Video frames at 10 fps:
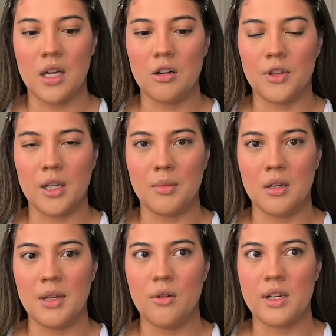I don't think I'm gonna
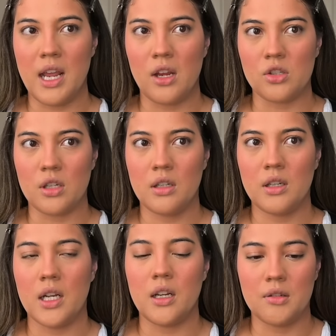be going to Asia
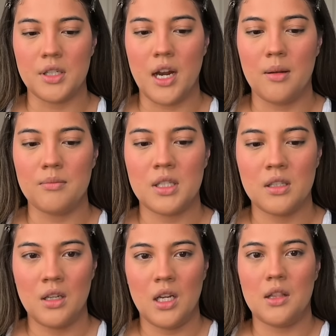any other times
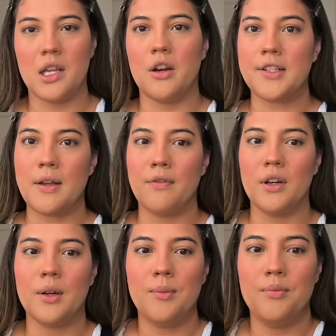in the year except
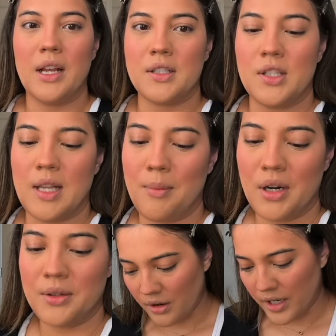for next
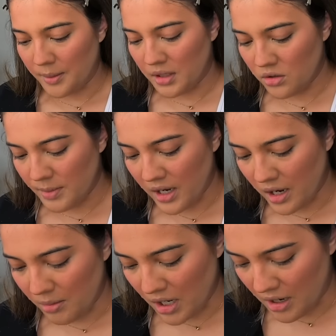December. All right, I'm gonna do my
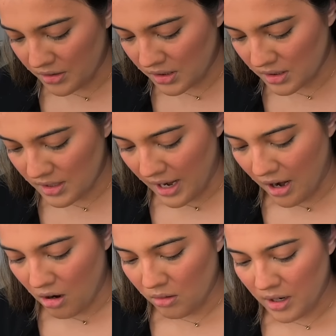eyebrows now.